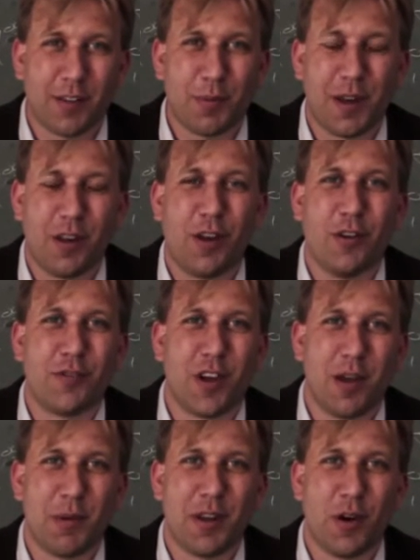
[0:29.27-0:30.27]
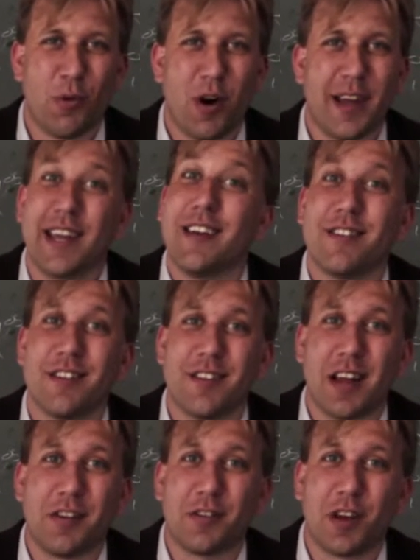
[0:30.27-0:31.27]
I spent a lot of time in Hawaii at a
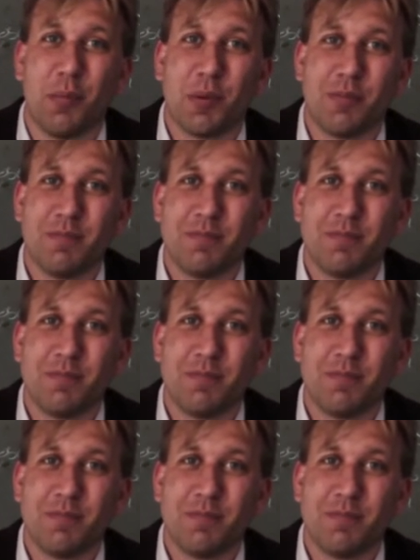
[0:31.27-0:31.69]
telescope.